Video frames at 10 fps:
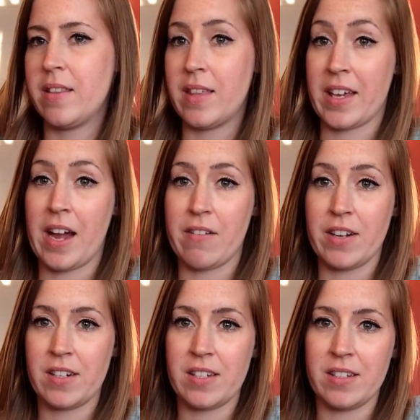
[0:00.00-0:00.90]
the
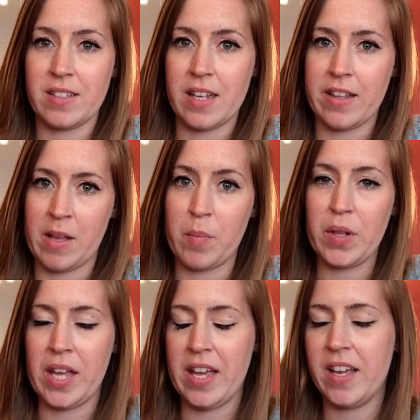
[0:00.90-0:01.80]
characters that they
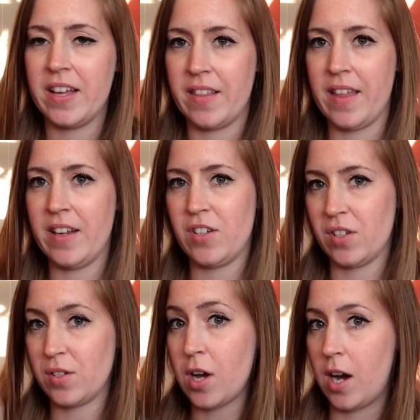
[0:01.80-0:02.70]
play and they're
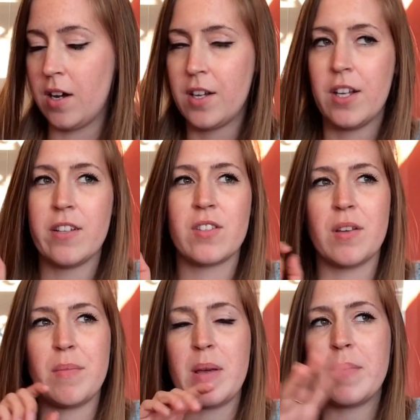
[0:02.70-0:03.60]
just not.
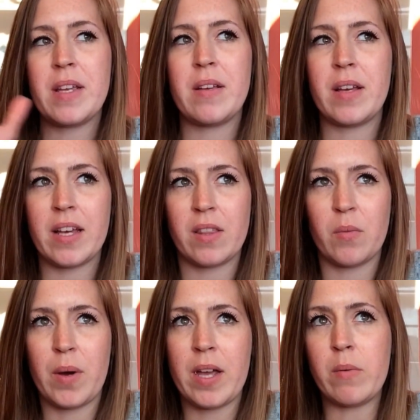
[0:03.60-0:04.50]
So maybe the
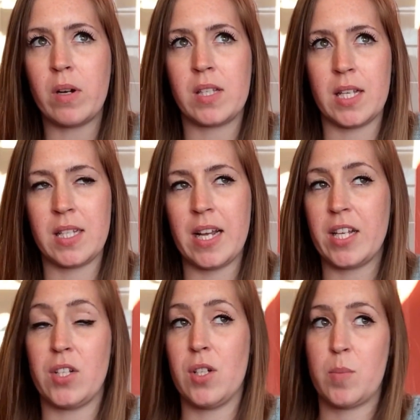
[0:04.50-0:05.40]
way he was last night
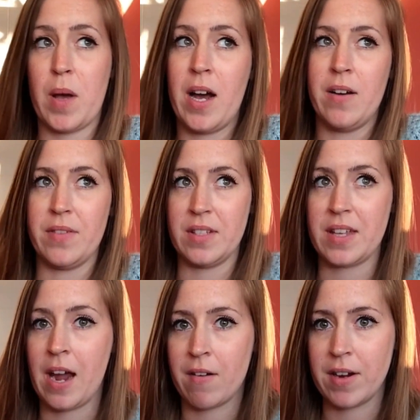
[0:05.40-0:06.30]
is just part of his
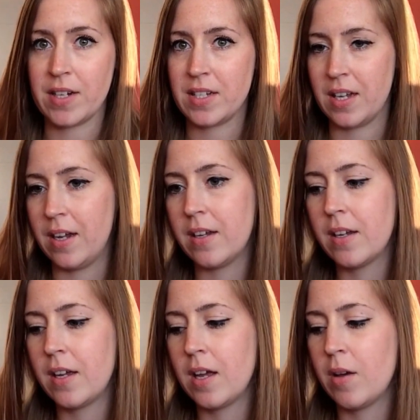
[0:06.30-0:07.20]
character
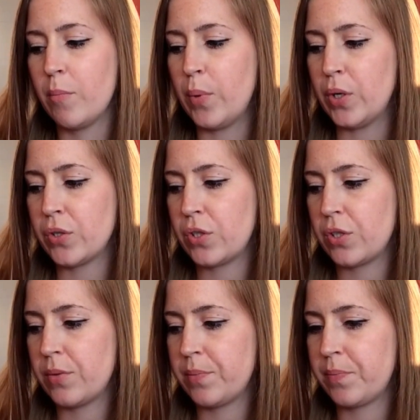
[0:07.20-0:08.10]

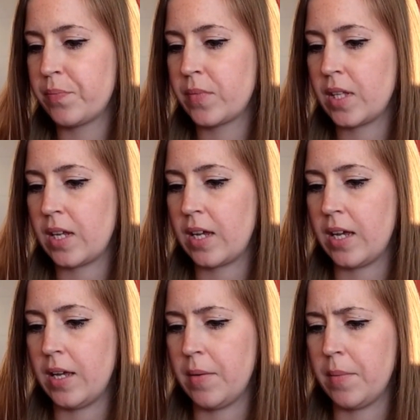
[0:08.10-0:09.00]
but
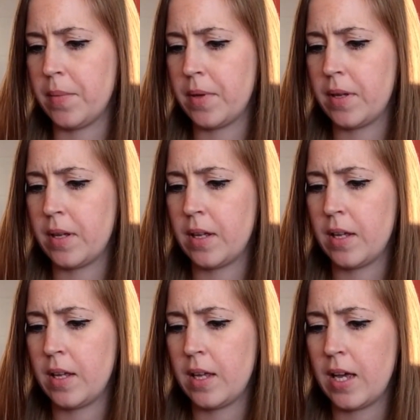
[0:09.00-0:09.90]
um,
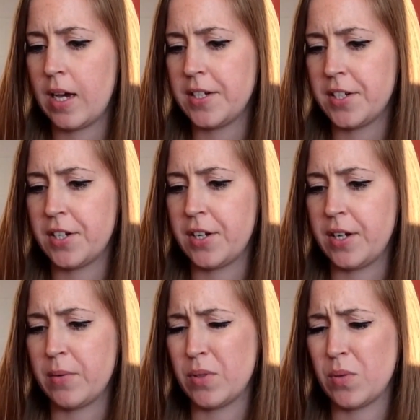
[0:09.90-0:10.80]
I don't know,
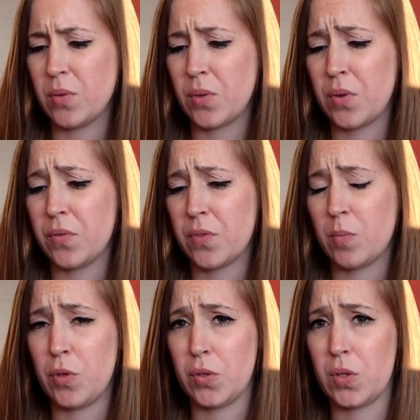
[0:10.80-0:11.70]
it was uncomfortable